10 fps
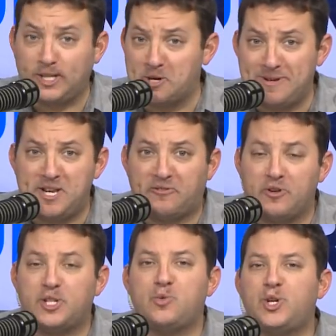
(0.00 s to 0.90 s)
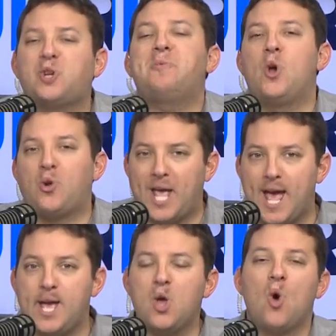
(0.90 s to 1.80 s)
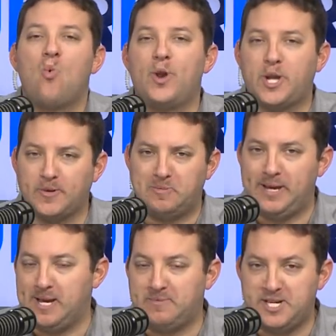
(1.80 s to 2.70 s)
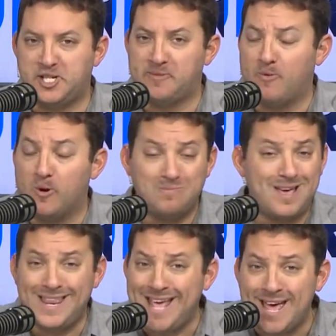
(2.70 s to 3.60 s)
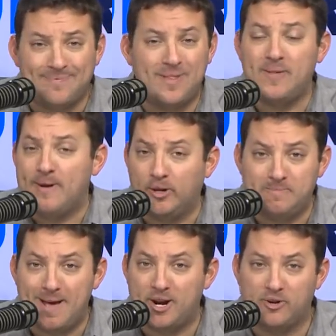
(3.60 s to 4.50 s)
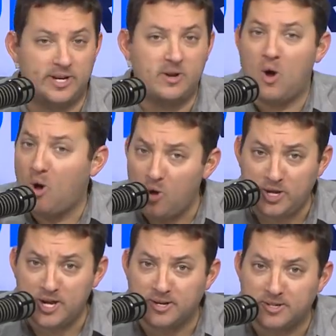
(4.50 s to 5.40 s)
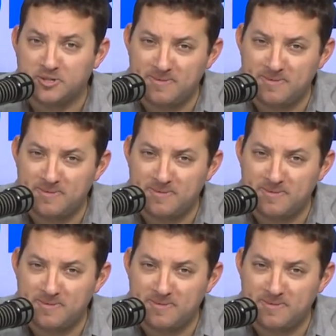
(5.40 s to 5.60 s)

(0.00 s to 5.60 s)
are a little bit different, so we should be okay when it comes to picking up D J Moore. And again, the Maryland pedigree, all good.